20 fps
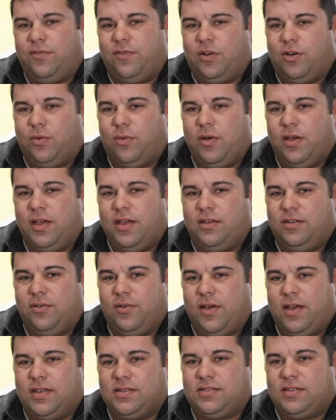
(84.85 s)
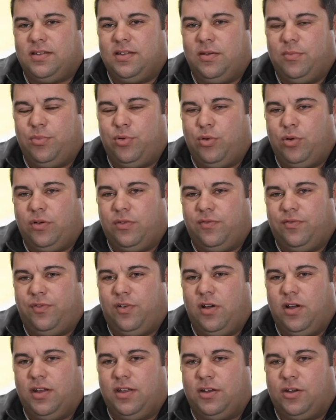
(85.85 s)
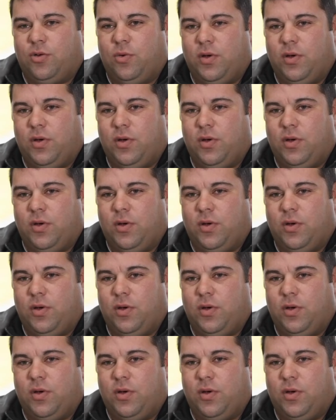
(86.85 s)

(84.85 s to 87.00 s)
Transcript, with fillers: of our way to ask the important front-end